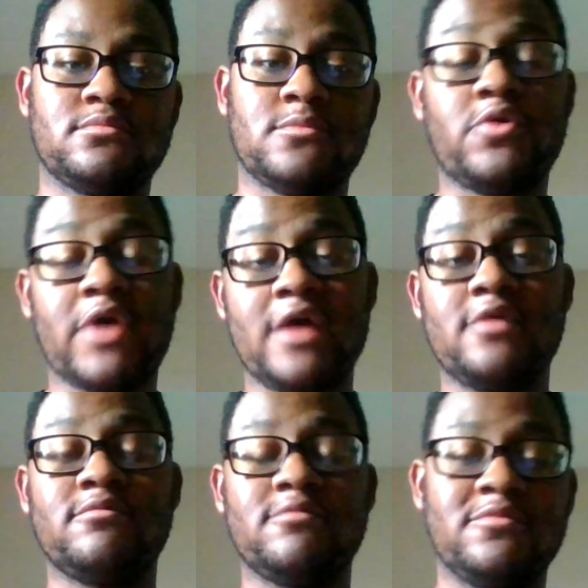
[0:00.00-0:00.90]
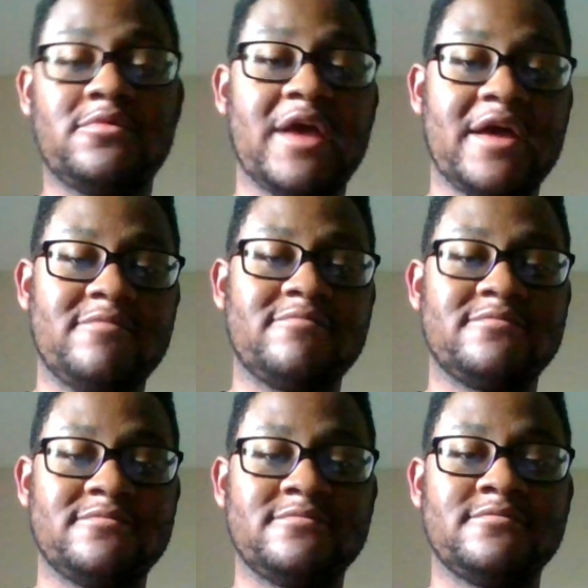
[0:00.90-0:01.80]
Okay. Okay.
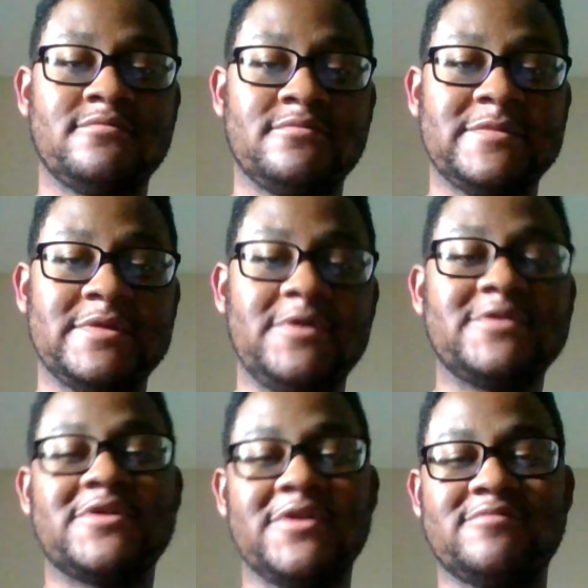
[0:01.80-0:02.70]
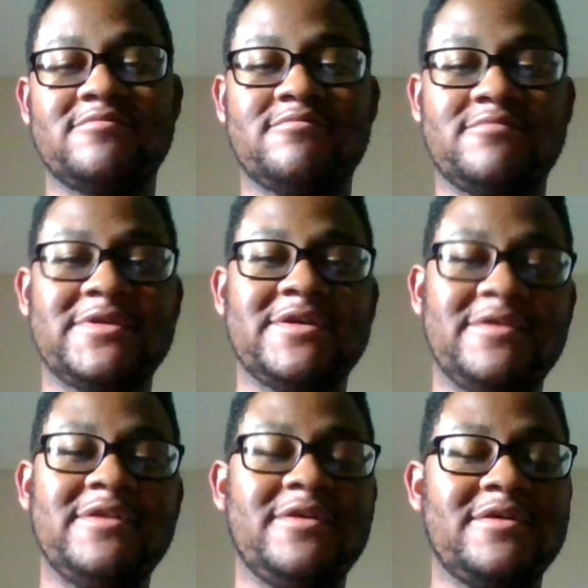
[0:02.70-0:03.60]
Looks good. You
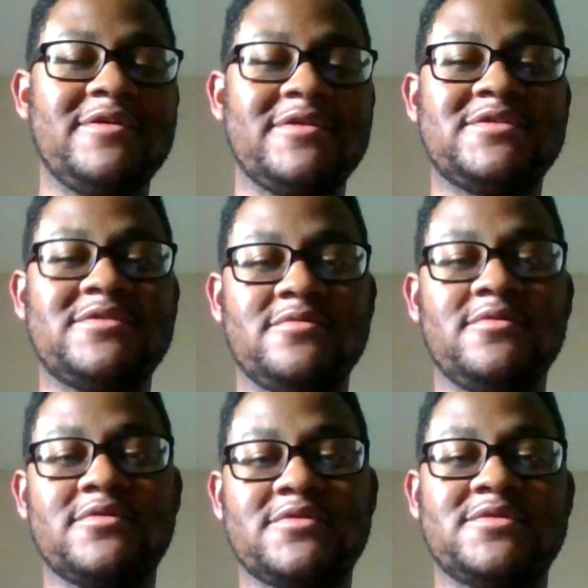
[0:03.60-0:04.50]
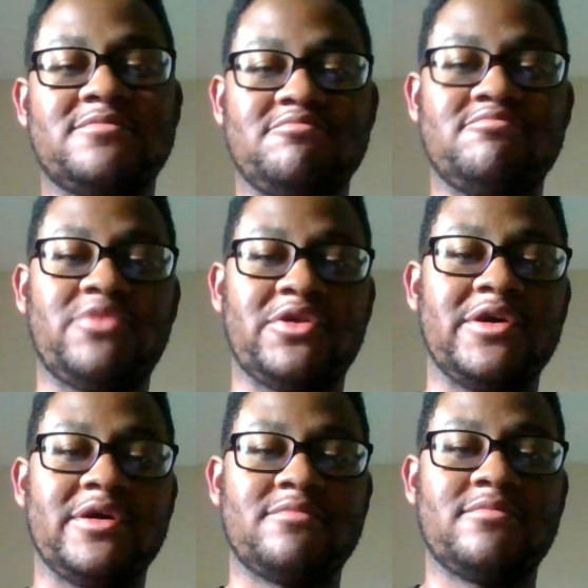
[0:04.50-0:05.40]
know, it looks pretty
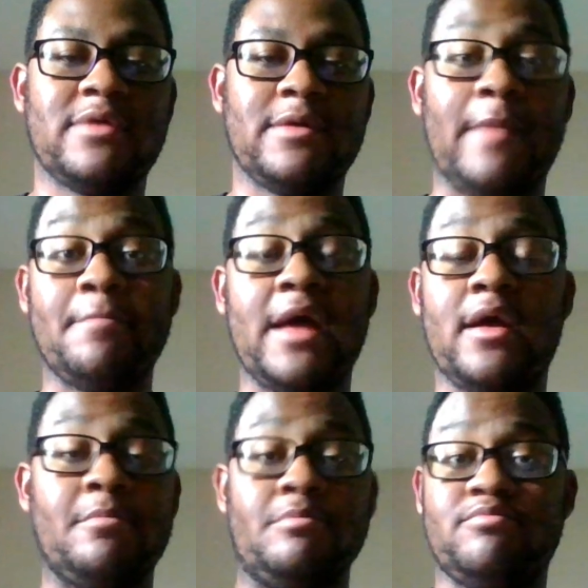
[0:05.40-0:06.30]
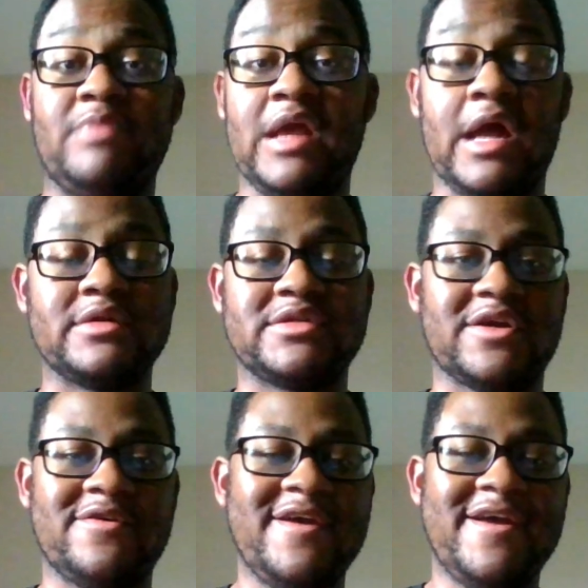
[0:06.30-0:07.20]
good. I'm be honest
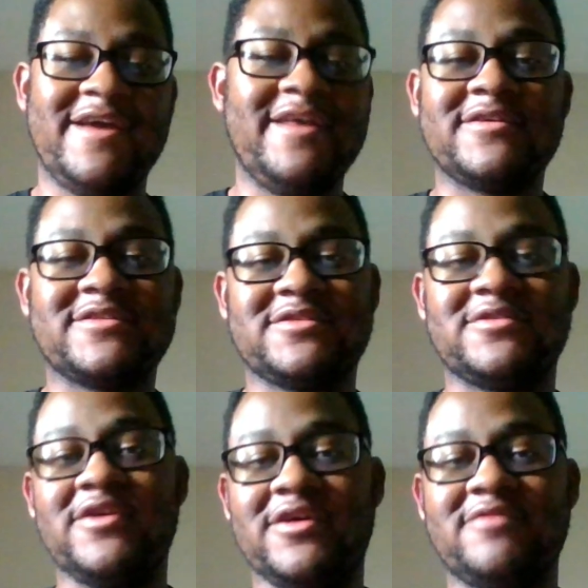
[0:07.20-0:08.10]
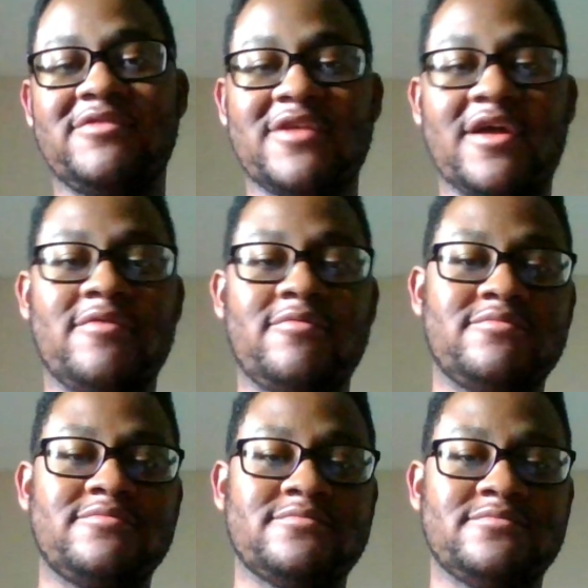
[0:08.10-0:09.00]
here. It looks good, you know.
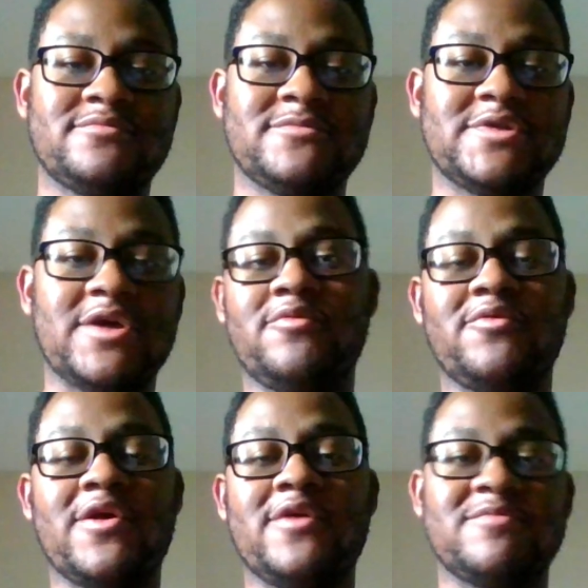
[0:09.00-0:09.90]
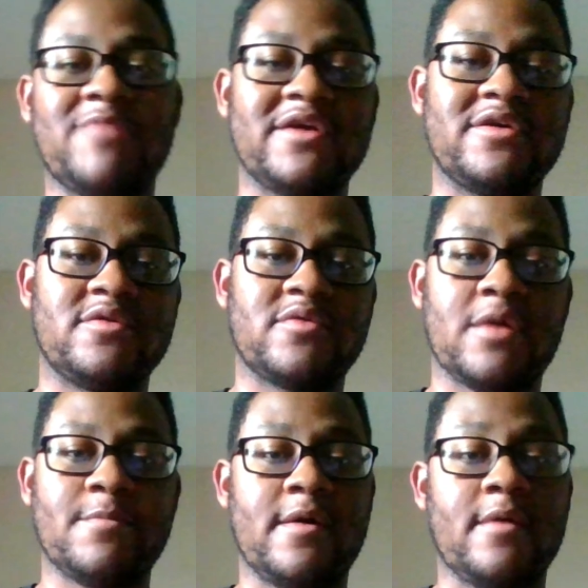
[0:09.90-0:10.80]
So who knows? It might go
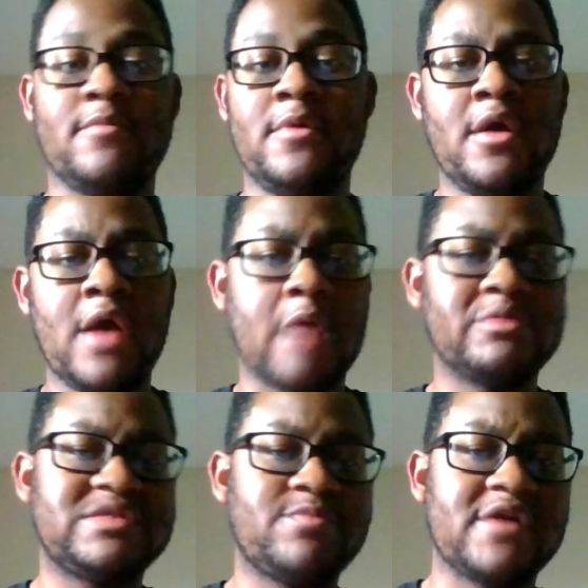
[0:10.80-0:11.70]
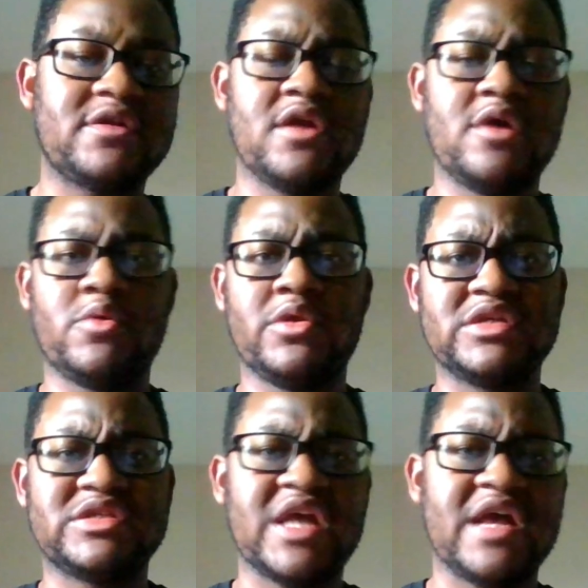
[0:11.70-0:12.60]
come out. I was expecting the
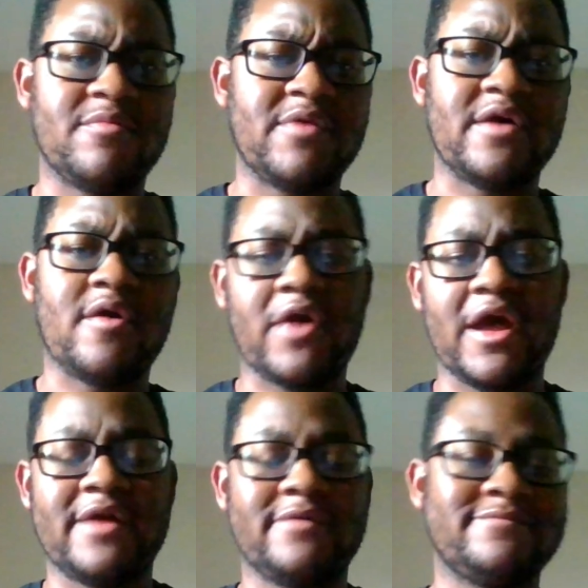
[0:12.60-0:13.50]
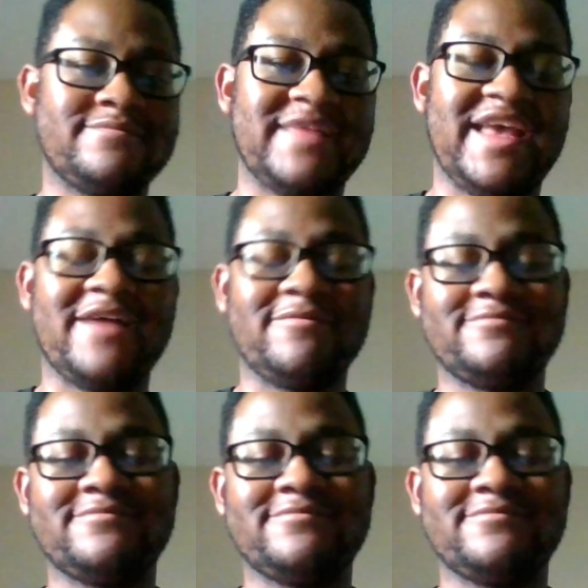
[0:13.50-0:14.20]
release date, but okay, yeah.